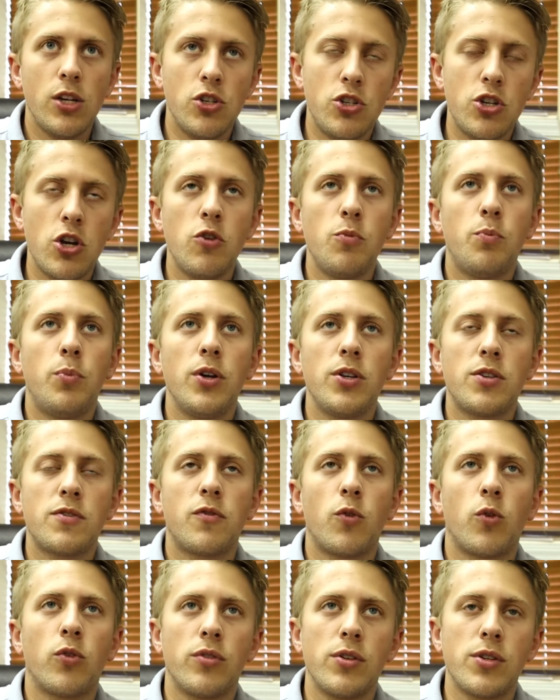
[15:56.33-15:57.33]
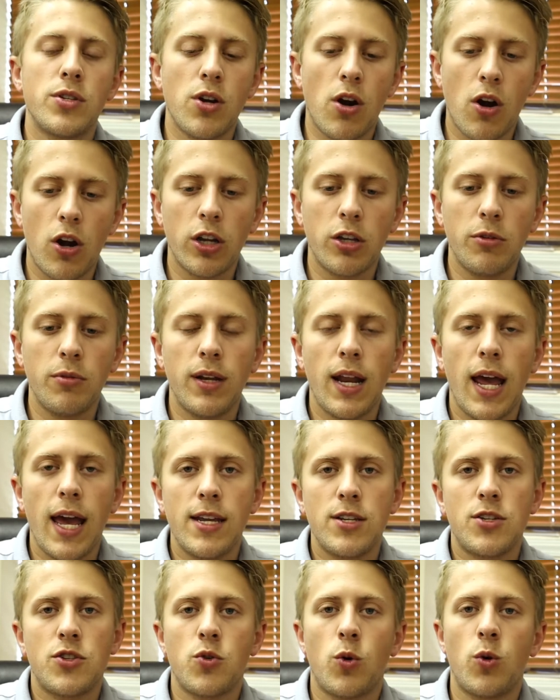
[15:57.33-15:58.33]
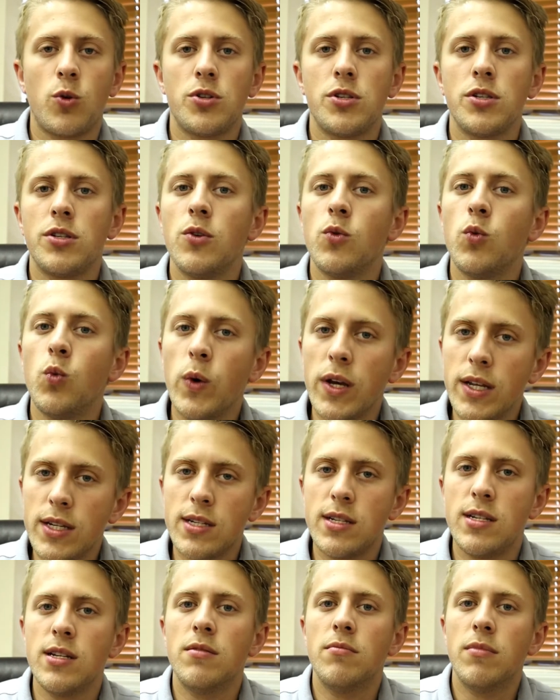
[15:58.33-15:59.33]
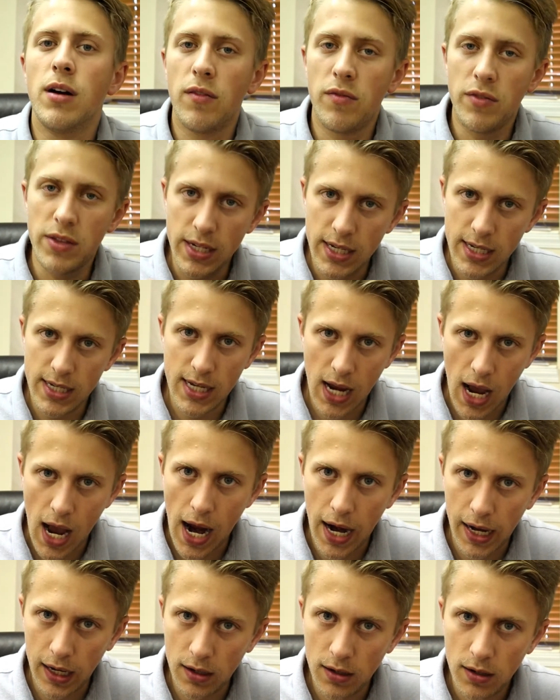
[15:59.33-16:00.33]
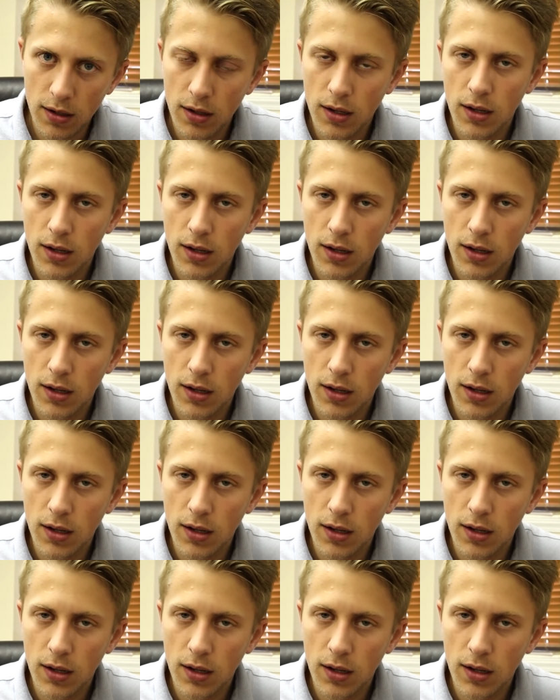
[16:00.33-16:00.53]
Job puts forward this argument as towards the wisdom of the design.